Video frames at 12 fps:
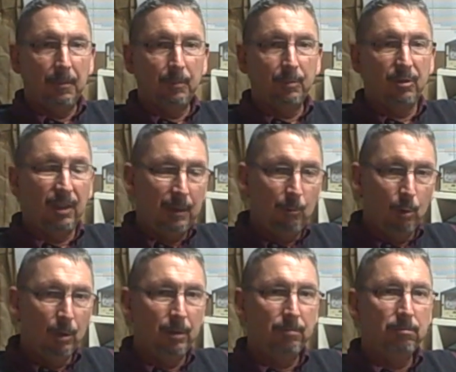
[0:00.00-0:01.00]
Same
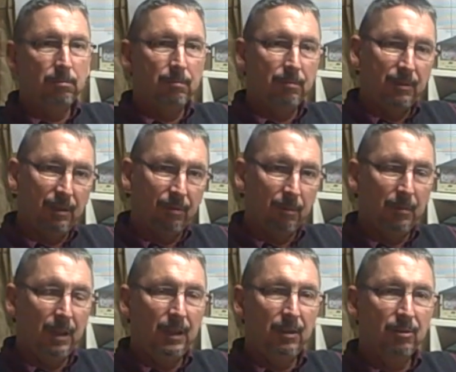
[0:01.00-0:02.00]
word, different
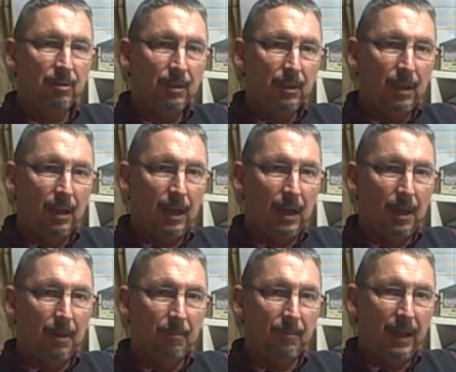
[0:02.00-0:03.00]
meanings,
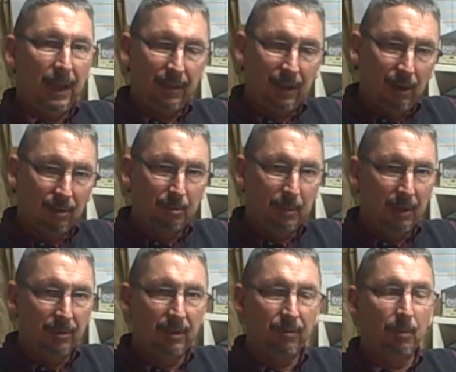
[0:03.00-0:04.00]
and they are
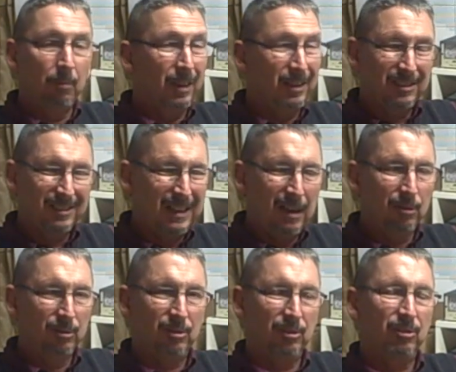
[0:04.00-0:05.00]
spelled different, but it
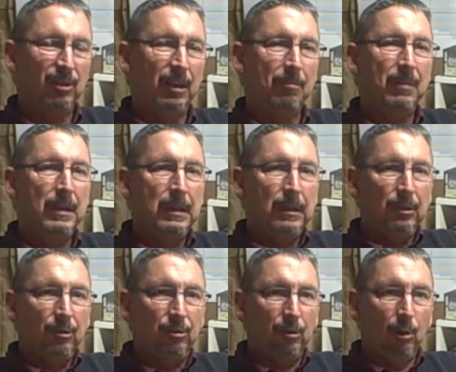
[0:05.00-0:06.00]
sounds the same.
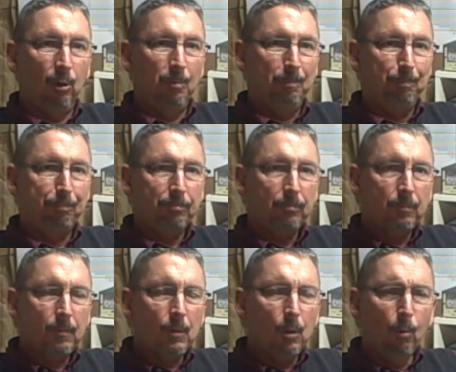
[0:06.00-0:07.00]
So
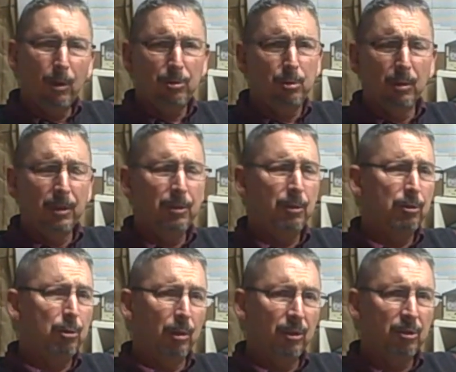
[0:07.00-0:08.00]
what you want to do is
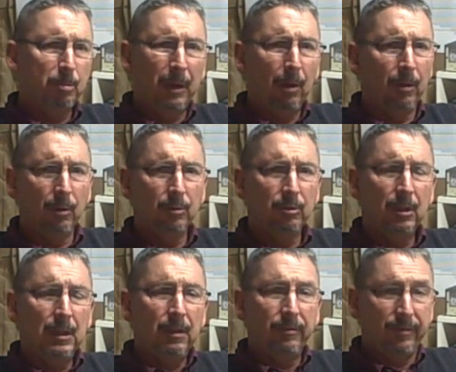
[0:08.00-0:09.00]
you want to spell those
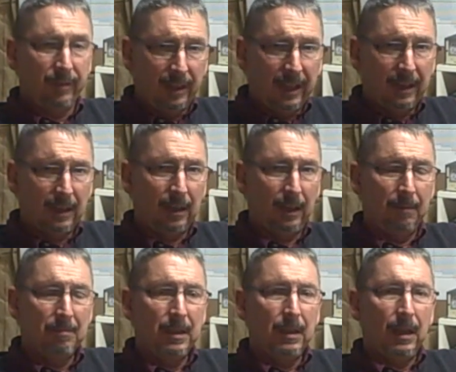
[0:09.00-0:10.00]
phonetically.
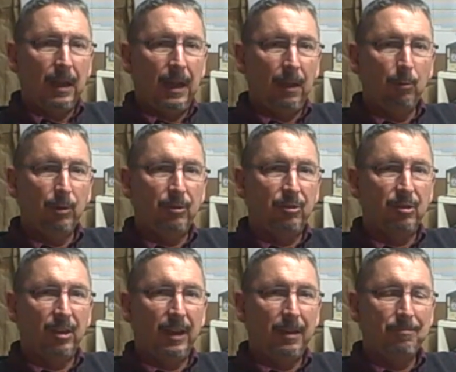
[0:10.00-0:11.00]
I would
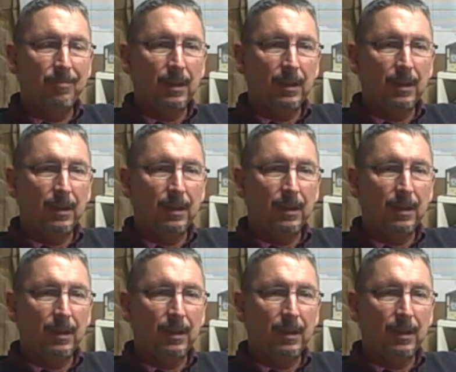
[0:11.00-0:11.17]
say